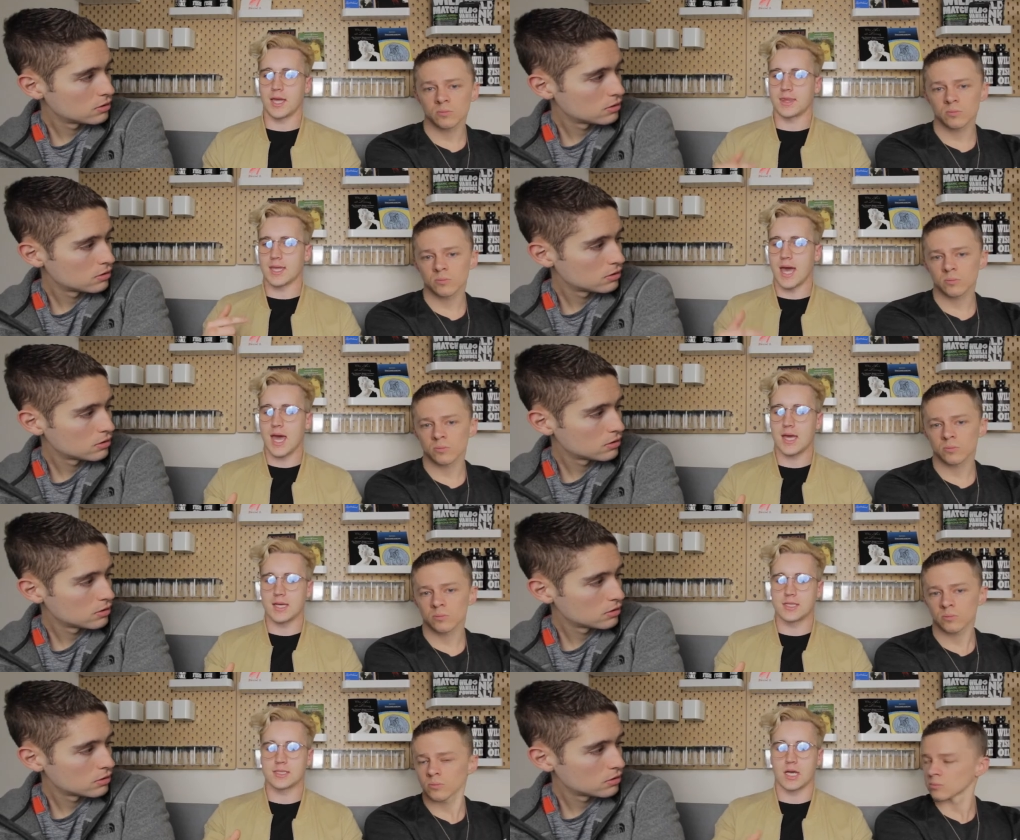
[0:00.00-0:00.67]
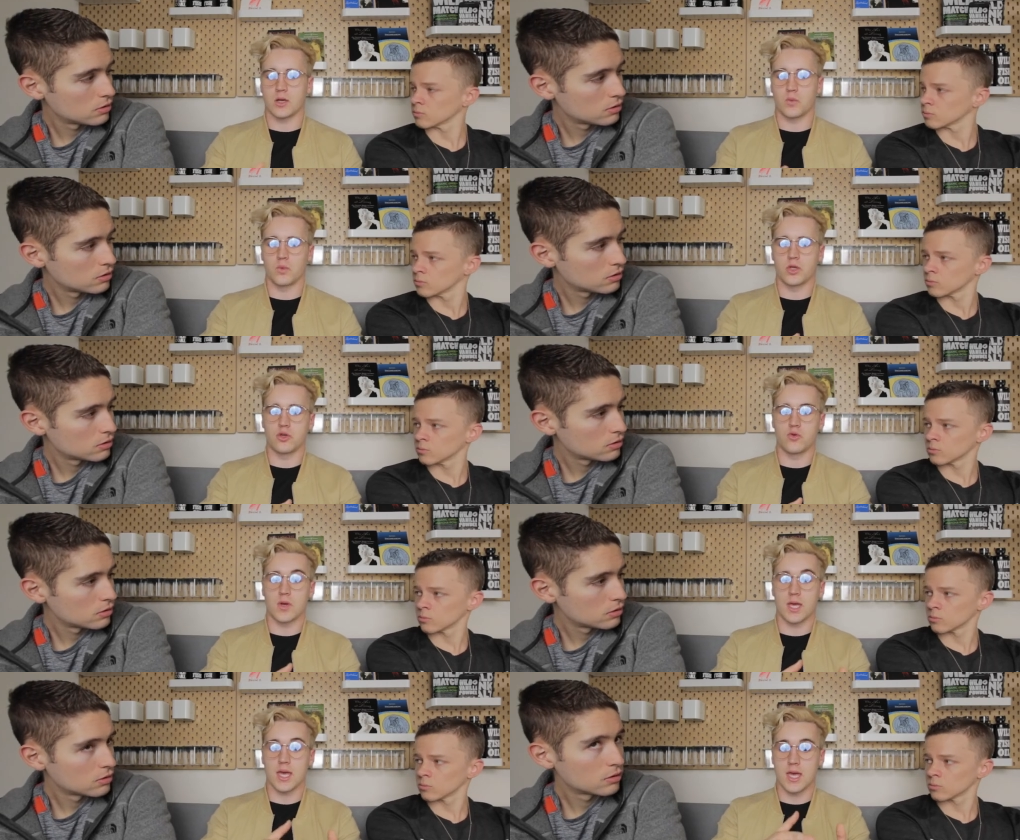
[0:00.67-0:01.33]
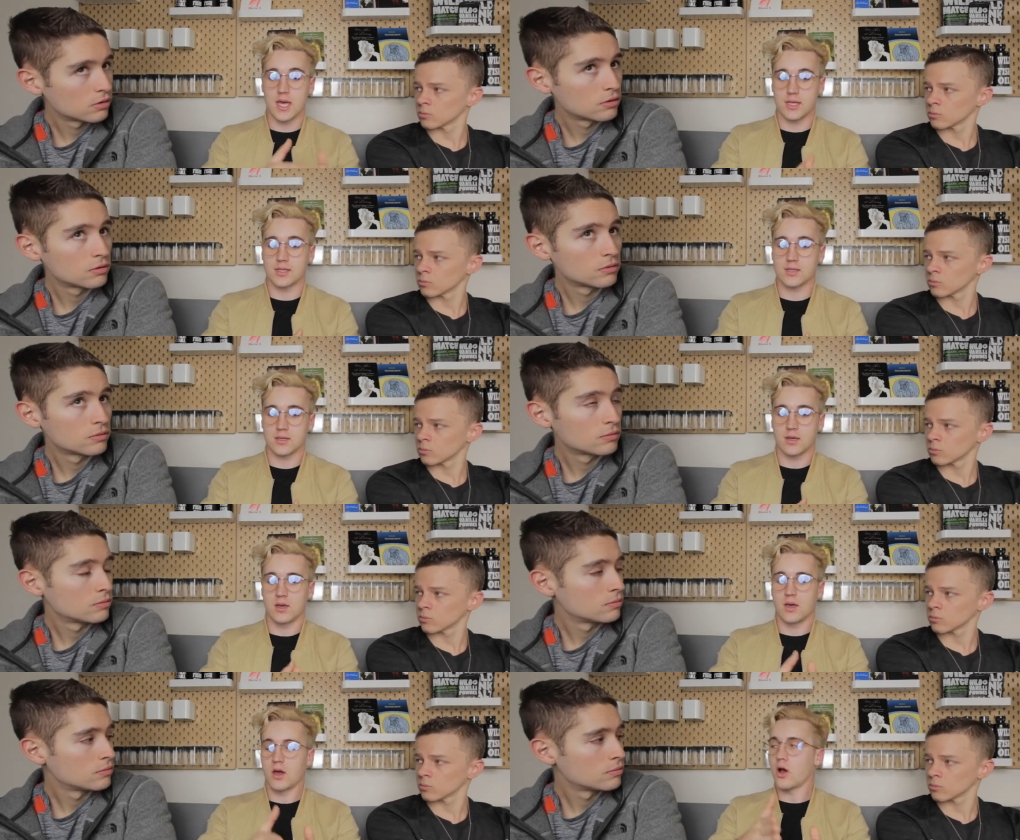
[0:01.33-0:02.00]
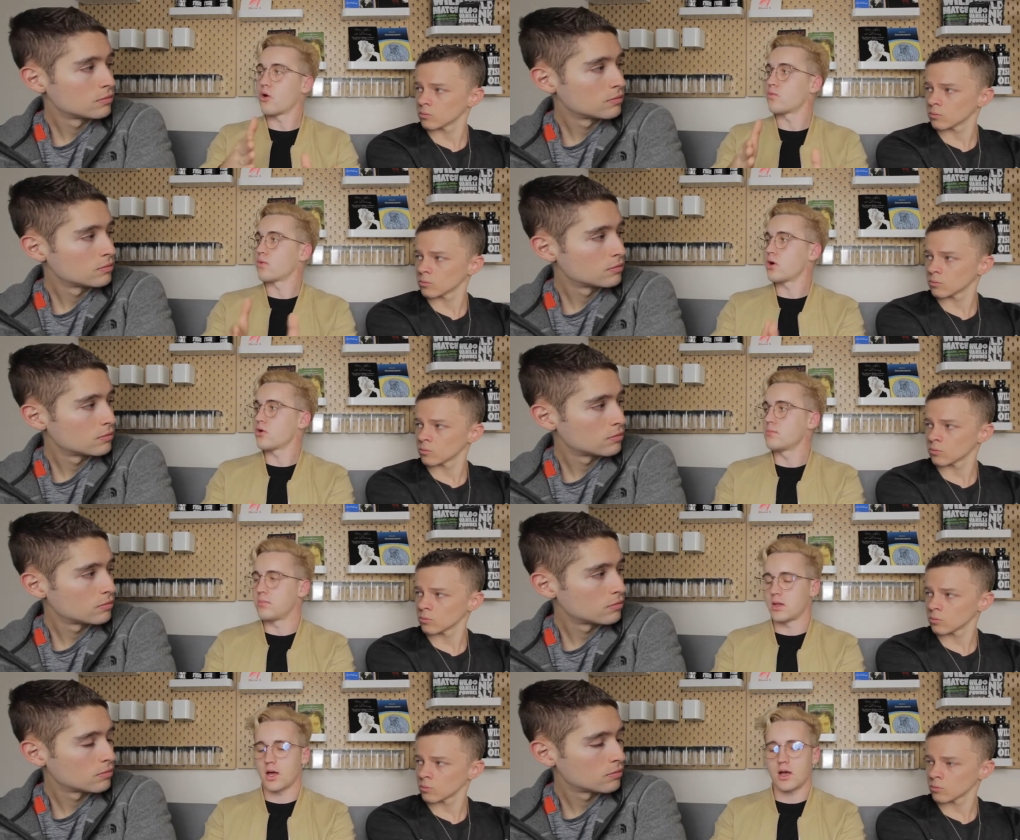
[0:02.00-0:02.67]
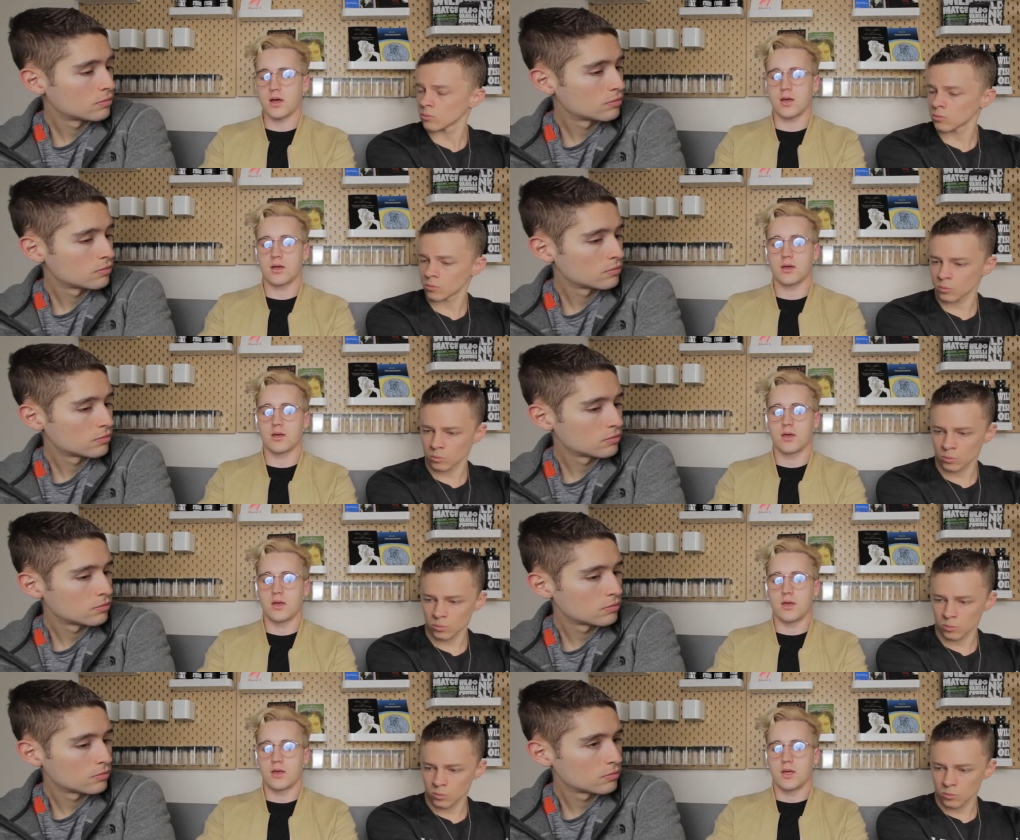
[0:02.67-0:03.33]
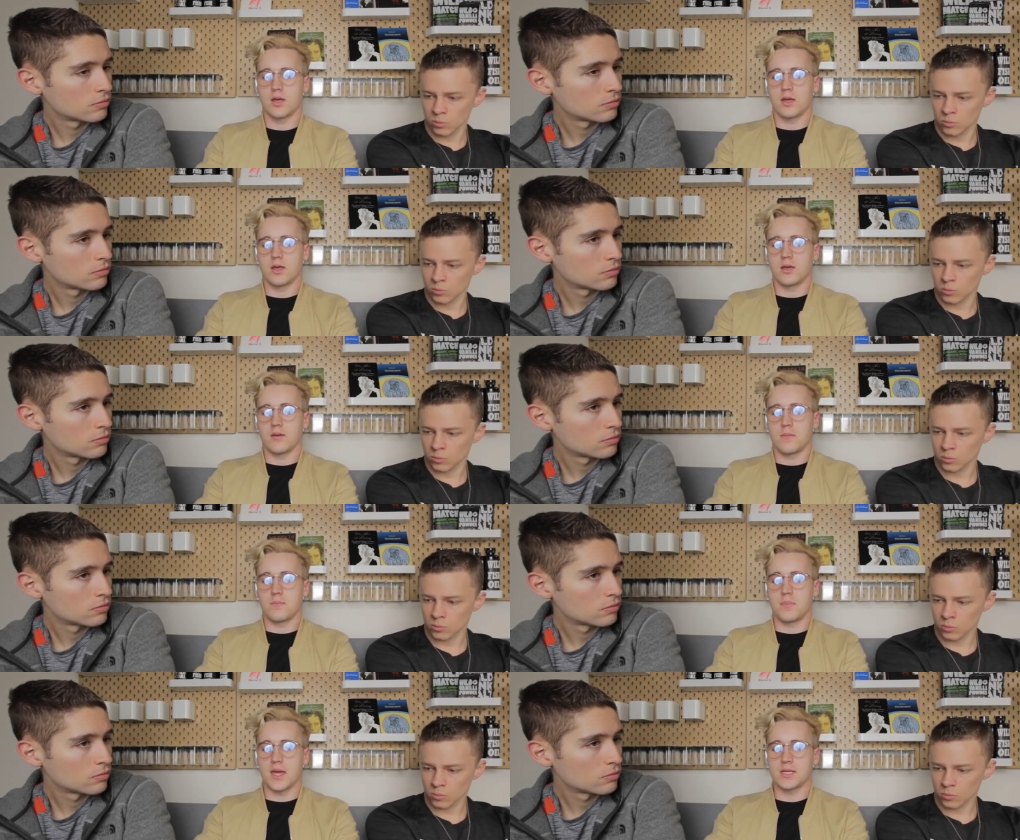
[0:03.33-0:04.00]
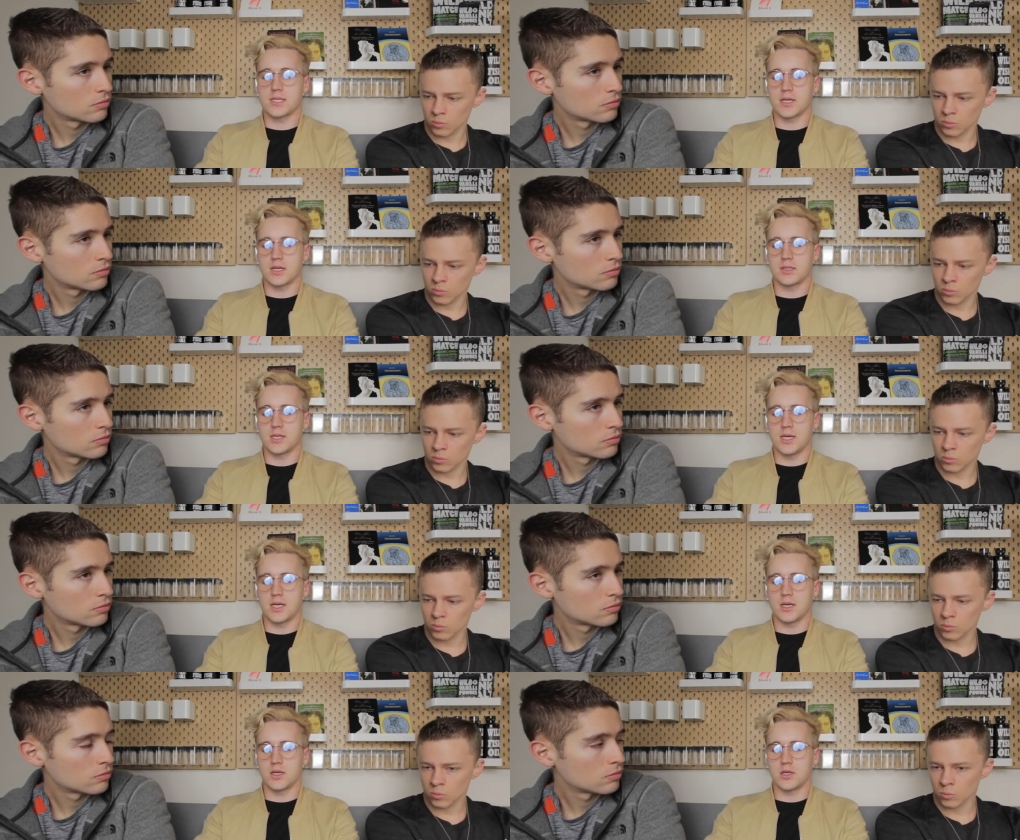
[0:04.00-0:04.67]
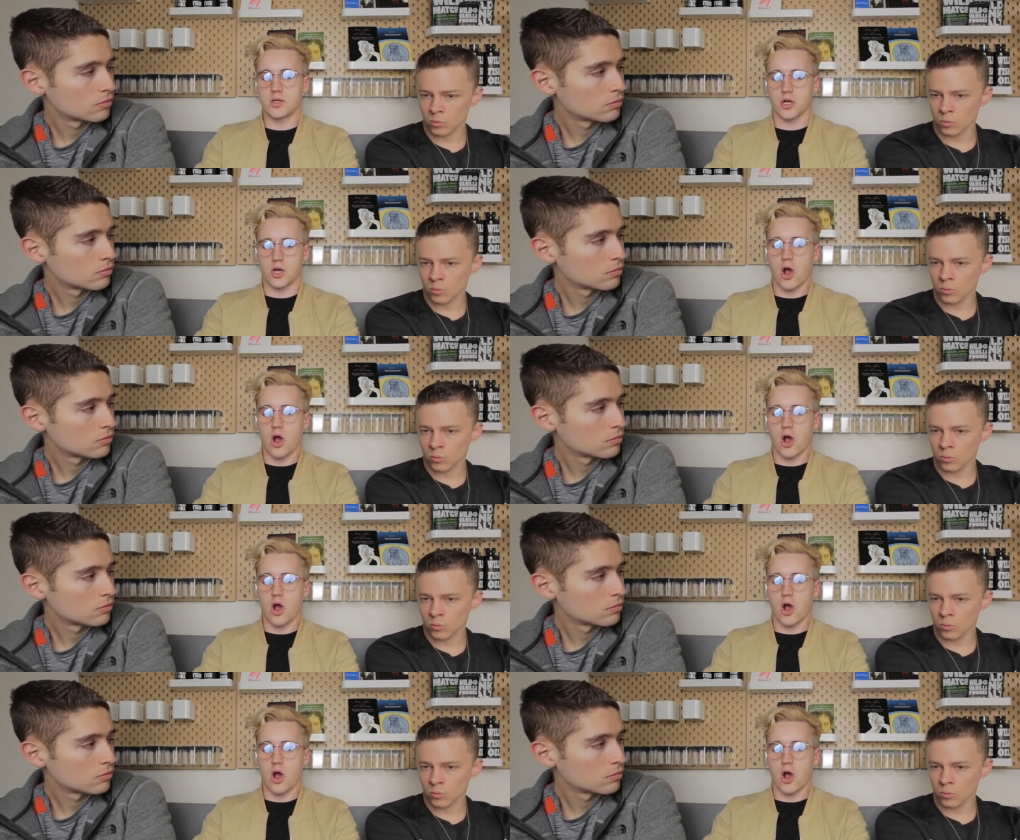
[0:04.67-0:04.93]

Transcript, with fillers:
Speaker 1: at that is like when you hit a roadblock, basically your